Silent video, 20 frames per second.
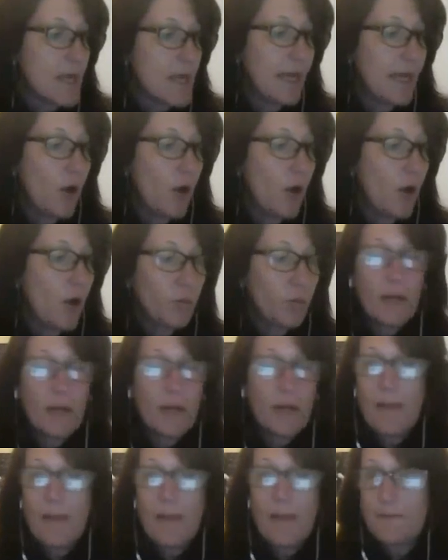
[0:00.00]
and hold one
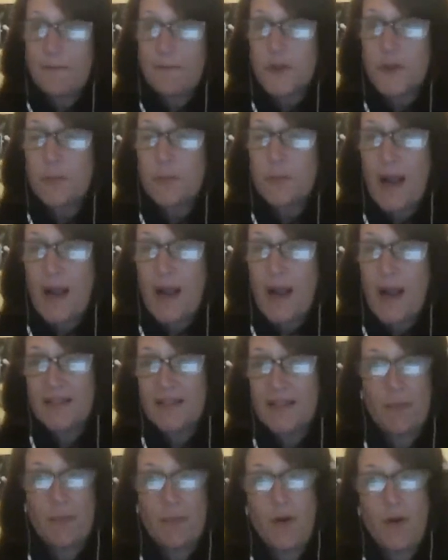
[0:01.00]
of my first
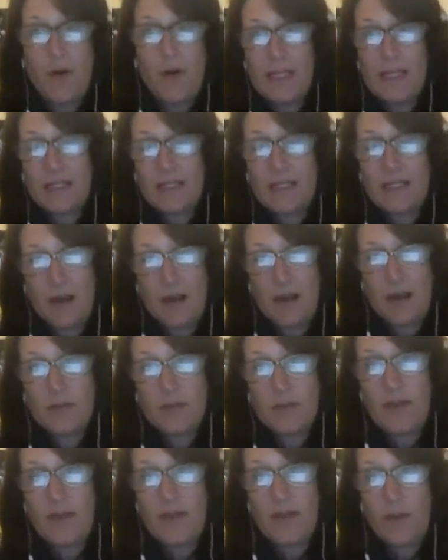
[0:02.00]
practice parties? Could I
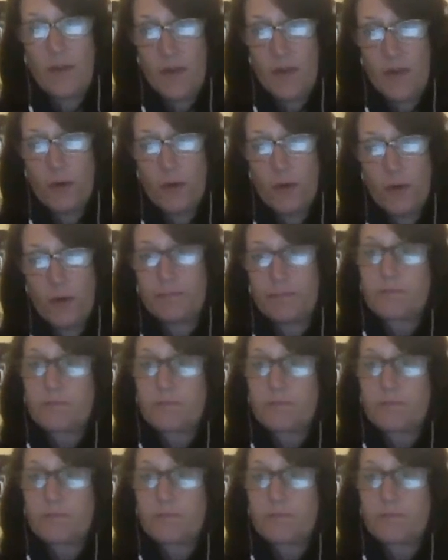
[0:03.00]
do that with you?